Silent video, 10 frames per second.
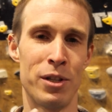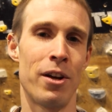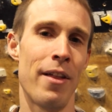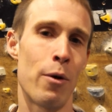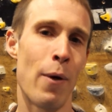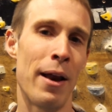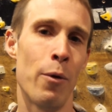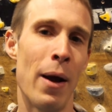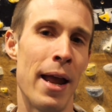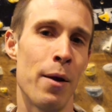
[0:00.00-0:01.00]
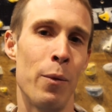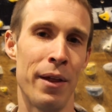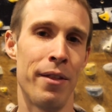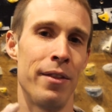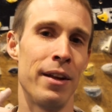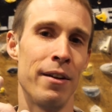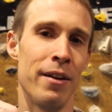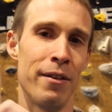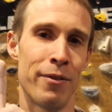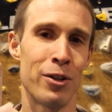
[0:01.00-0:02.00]
saw that right away with
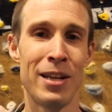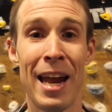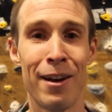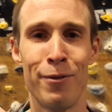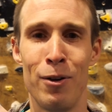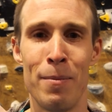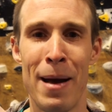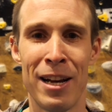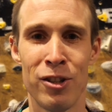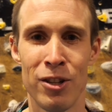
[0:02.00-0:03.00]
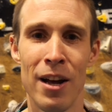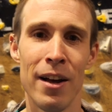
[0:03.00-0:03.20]
the first hand-foot match.